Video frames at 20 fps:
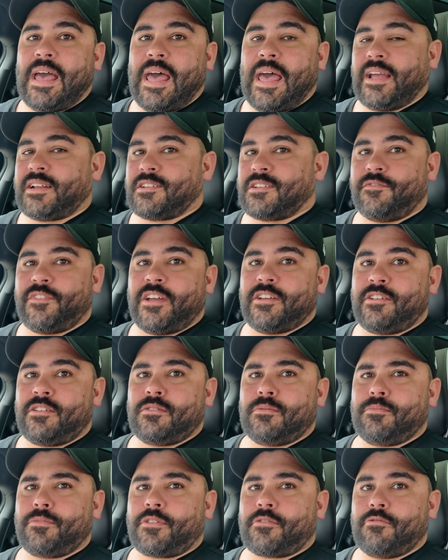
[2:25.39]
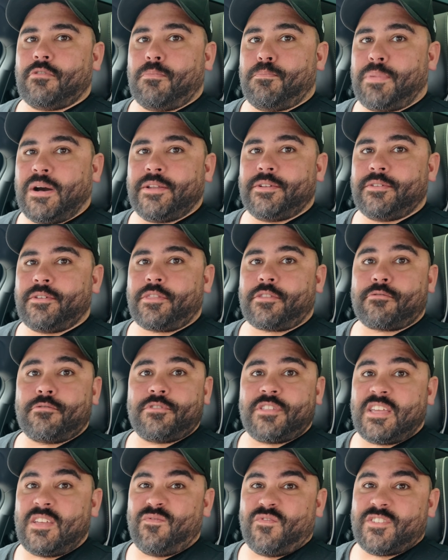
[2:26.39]
activating them through a button through
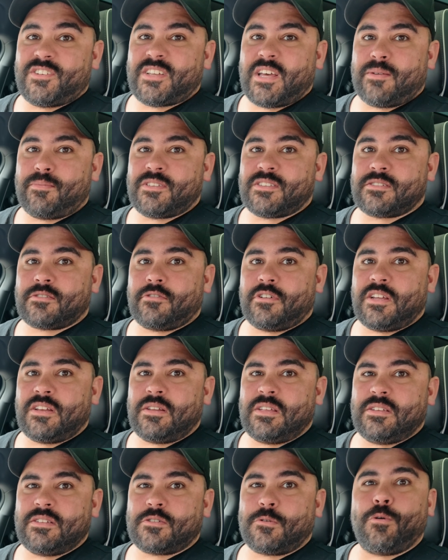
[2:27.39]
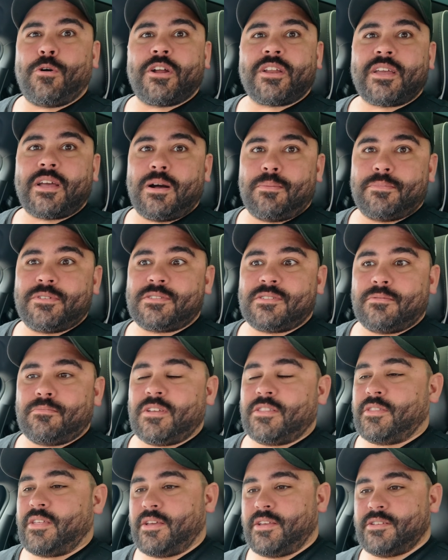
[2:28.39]
the infotainment screen is quite cumbersome
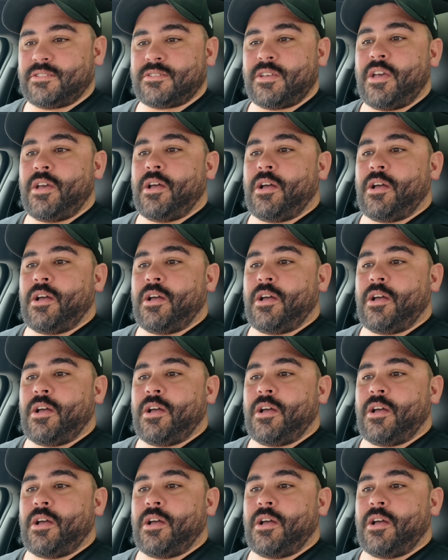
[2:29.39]
and there's